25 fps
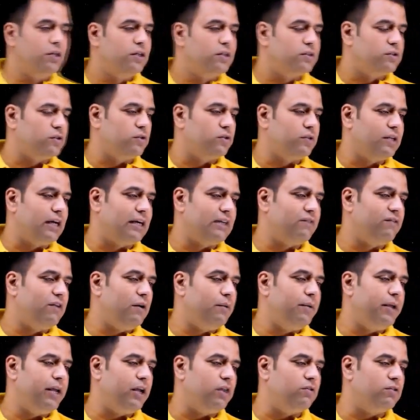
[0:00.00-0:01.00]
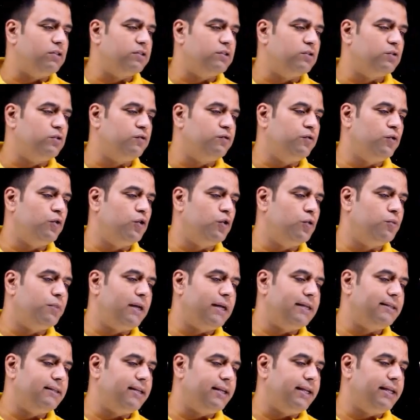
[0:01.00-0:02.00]
So that will be equals to 4
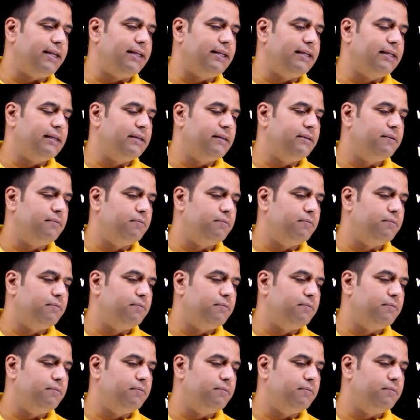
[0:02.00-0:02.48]
by 3